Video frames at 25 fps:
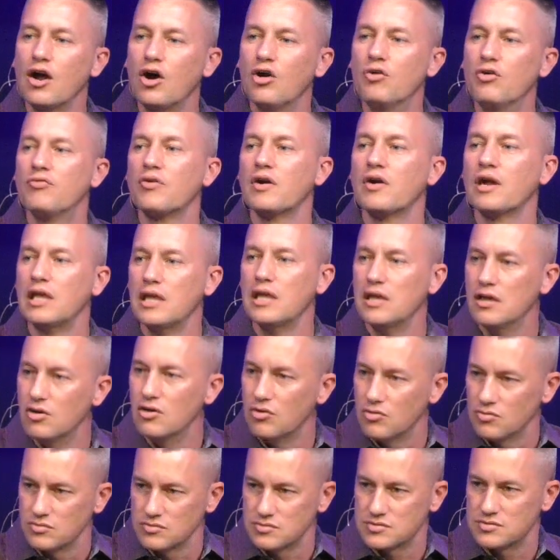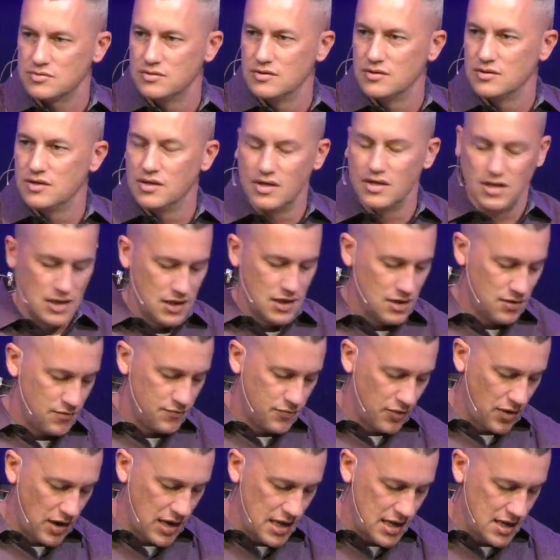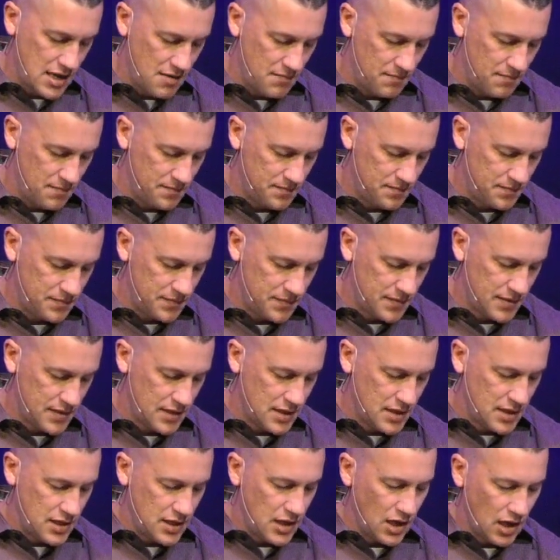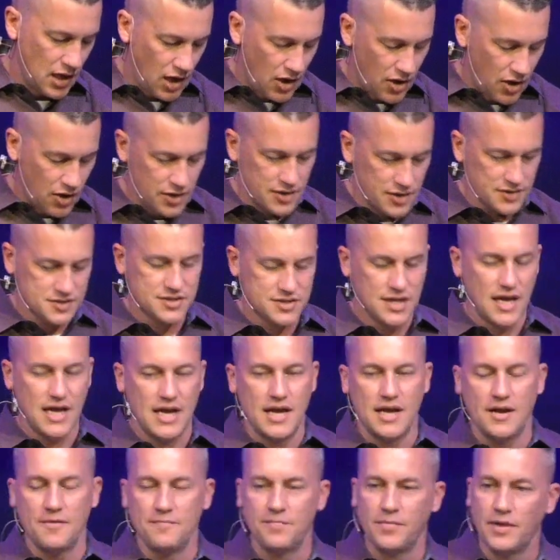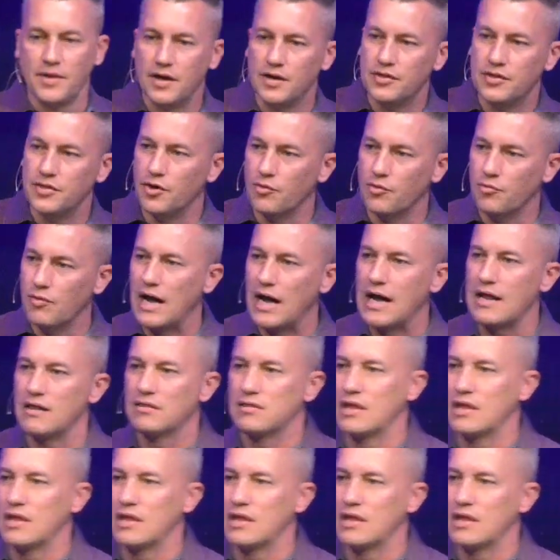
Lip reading: over heels for him. You learn to say the right